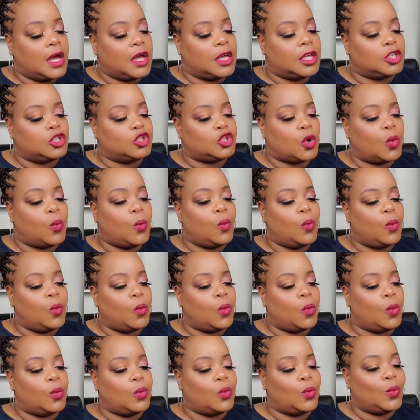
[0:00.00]
So
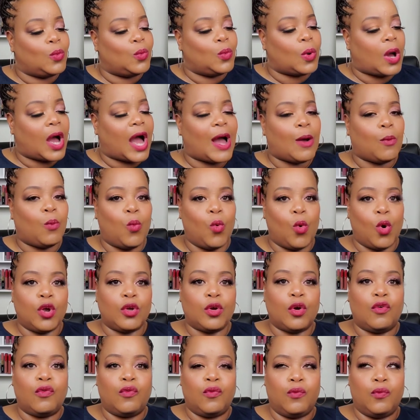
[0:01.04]
I wore it
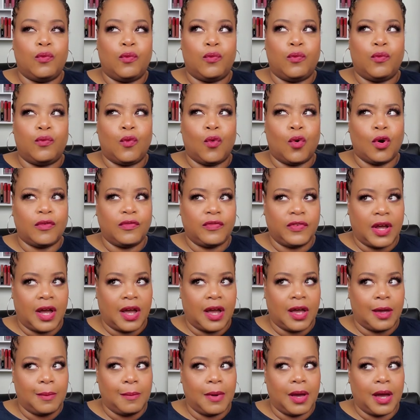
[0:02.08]
a fourth
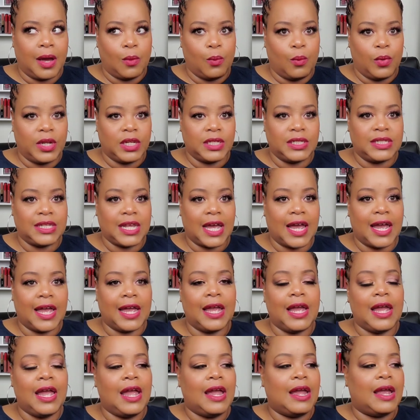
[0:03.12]
time, I want to say.
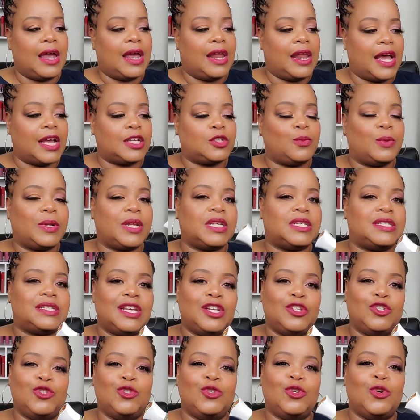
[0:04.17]
And that's when I said,
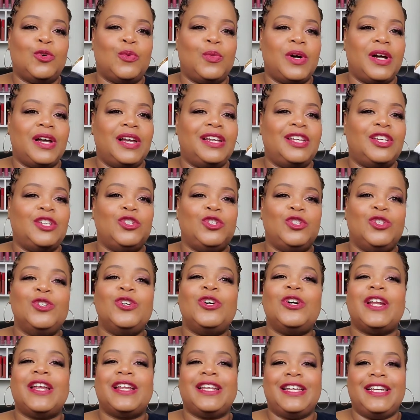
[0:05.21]
you know what? You're
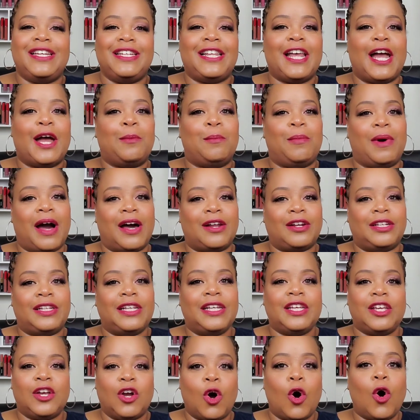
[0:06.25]
going to need that bottle
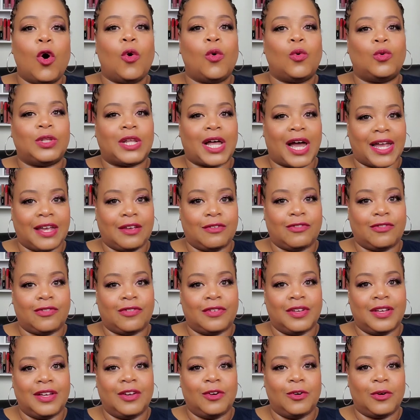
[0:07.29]
in your whole life.
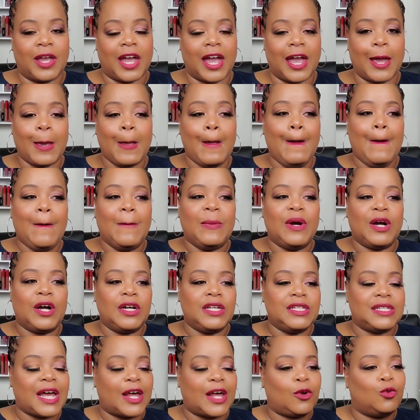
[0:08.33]
Okay?
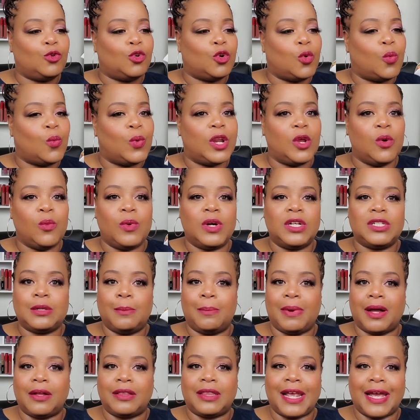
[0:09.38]
Because I don't know what it was
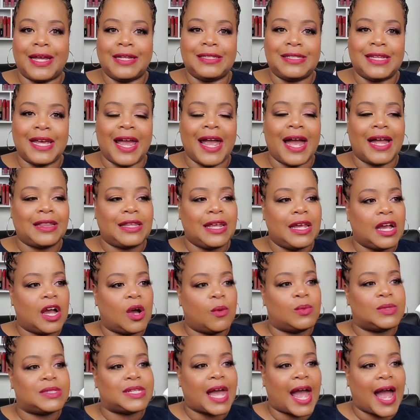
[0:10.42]
about that day. I think I
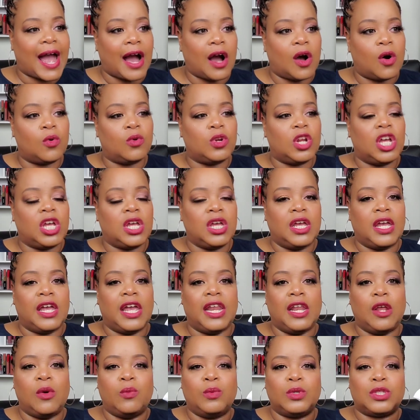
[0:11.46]
was out and
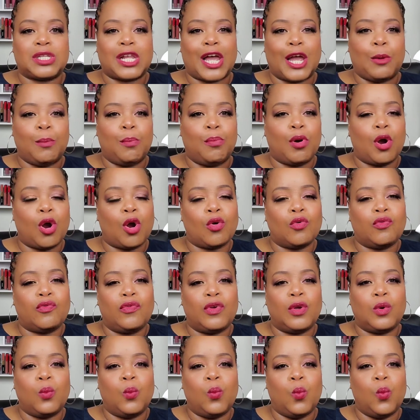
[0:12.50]
it was like
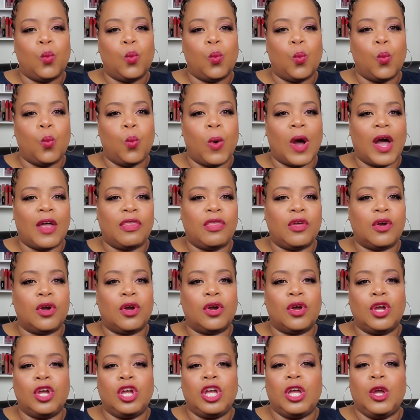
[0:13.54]
perfect weather.
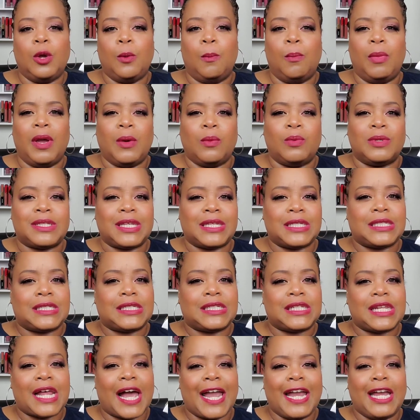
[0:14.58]
It was a
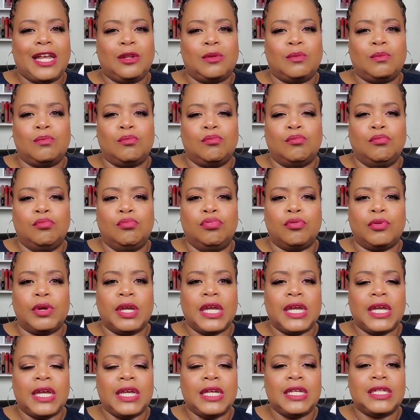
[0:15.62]
slight
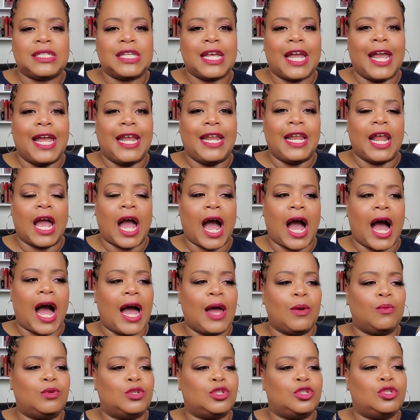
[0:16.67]
breeze and
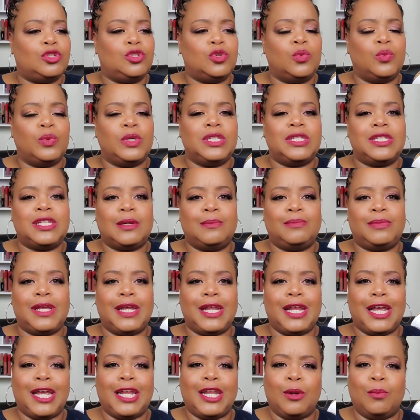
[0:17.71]
I was doing something
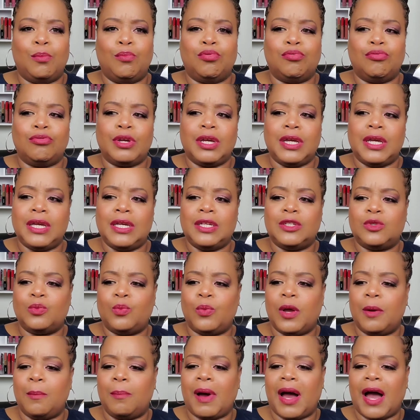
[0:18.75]
and the breeze
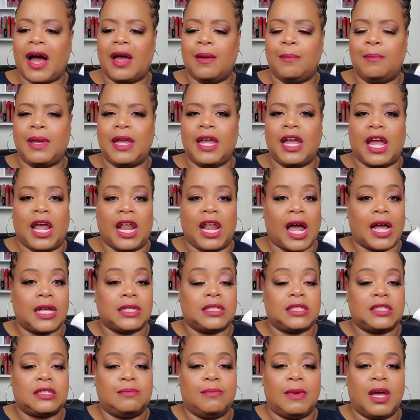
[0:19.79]
went by me and I
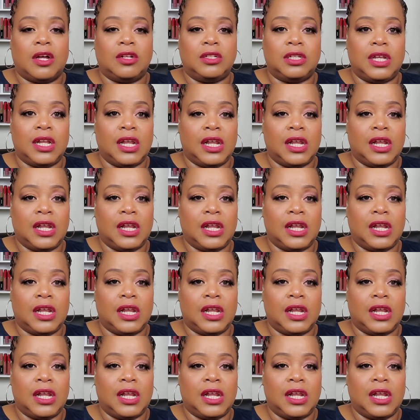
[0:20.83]
smelled it.